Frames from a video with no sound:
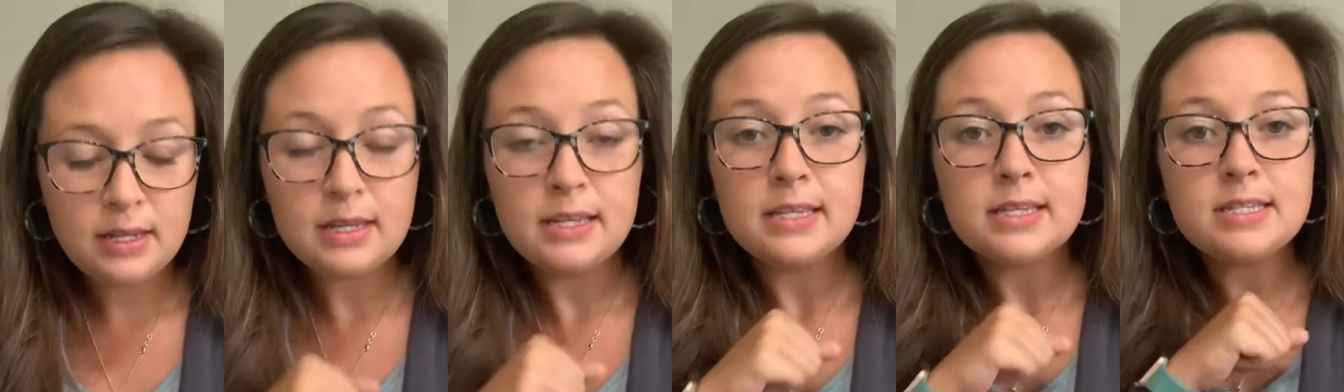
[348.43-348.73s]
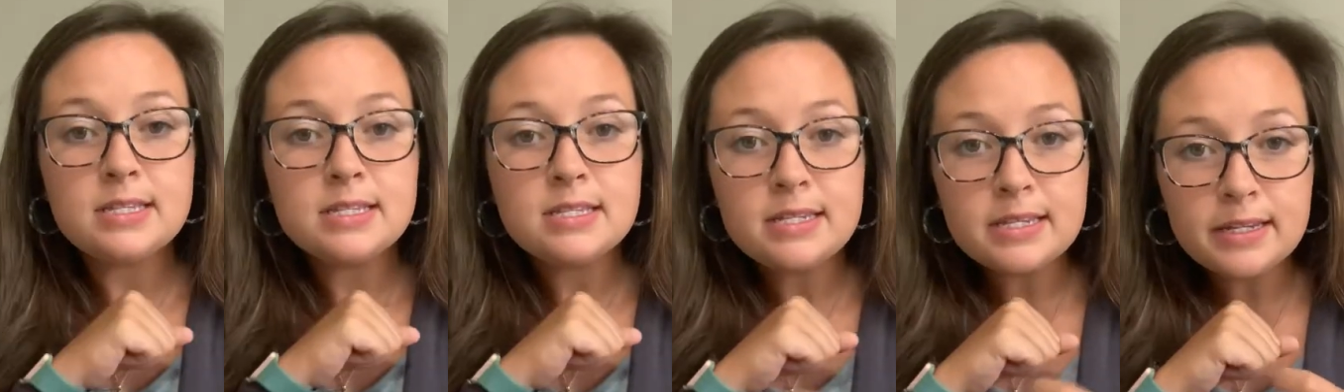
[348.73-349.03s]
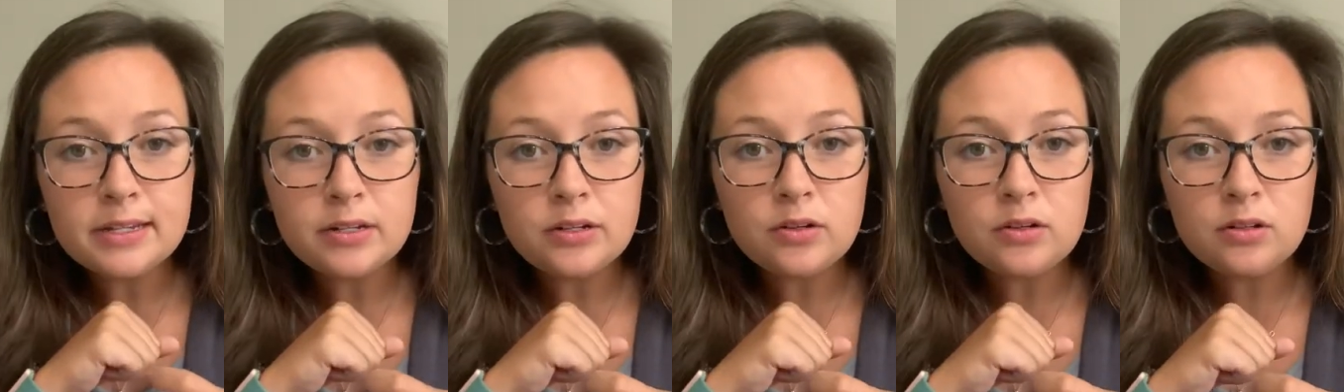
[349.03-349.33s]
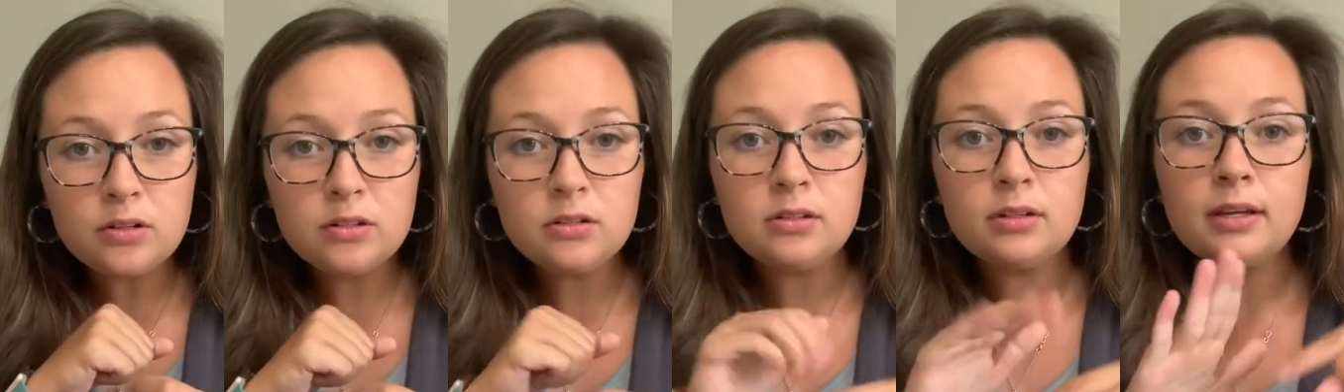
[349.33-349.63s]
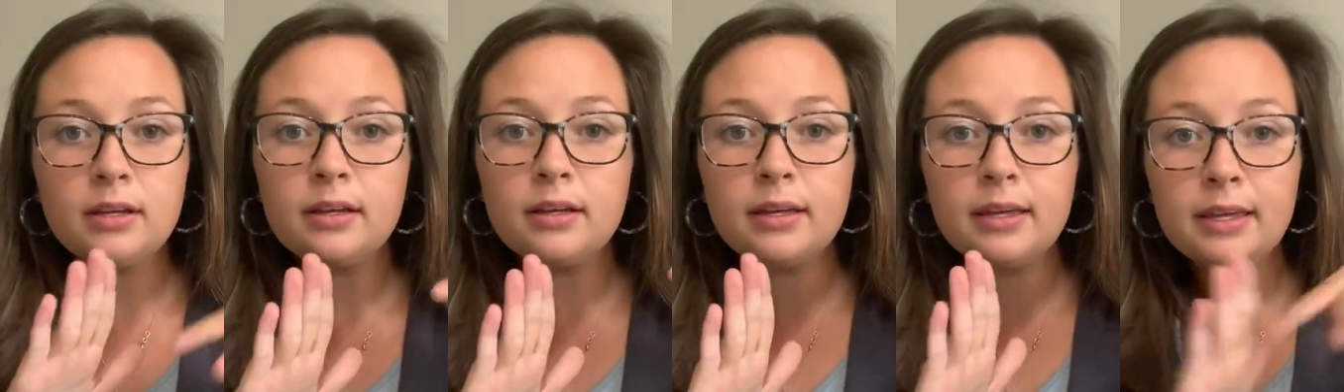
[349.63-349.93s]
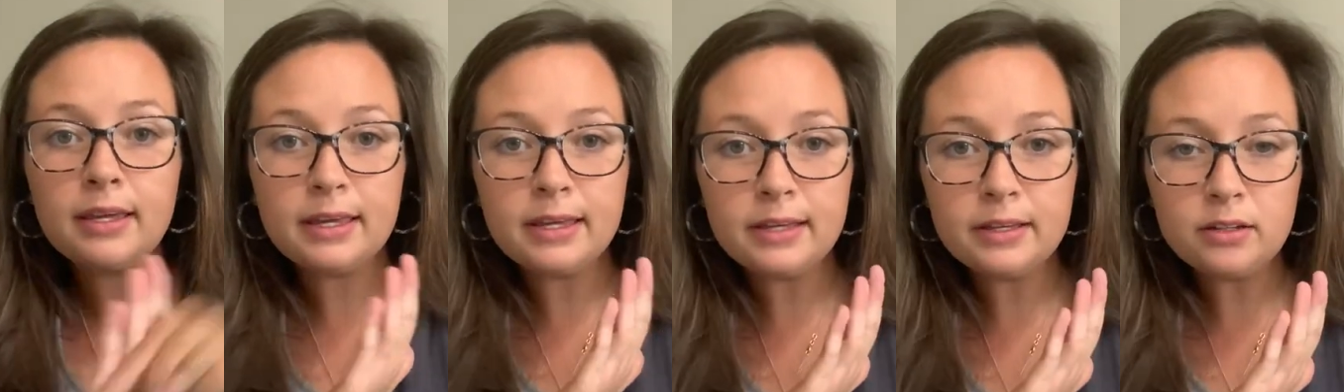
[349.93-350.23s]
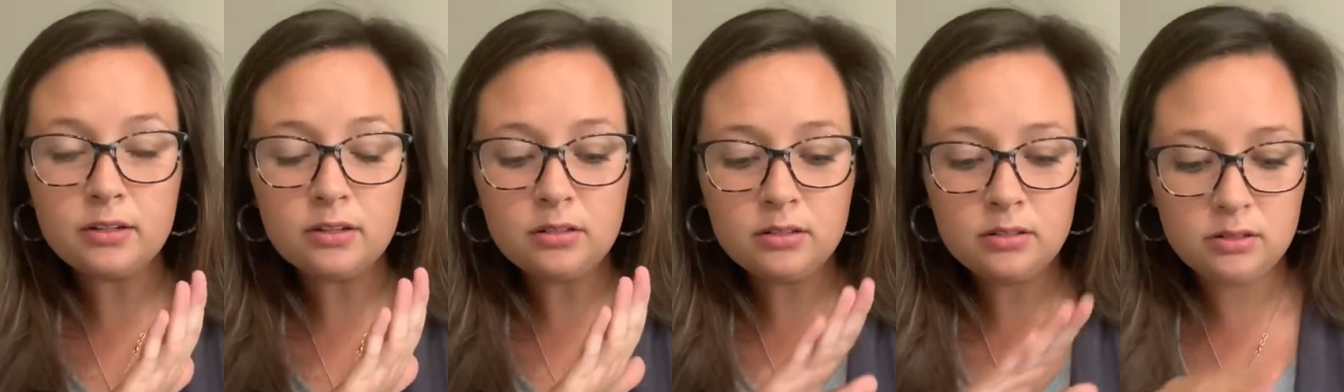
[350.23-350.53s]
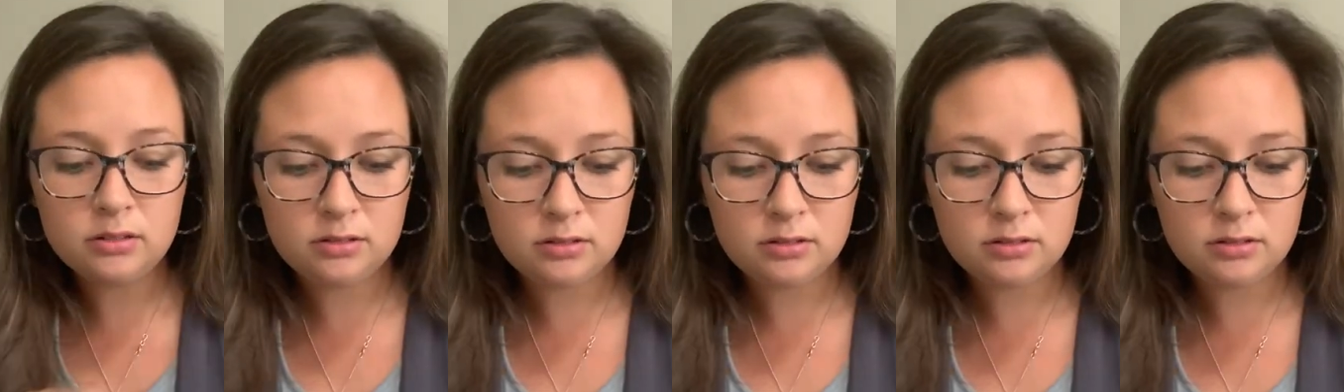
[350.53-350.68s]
steal, kill,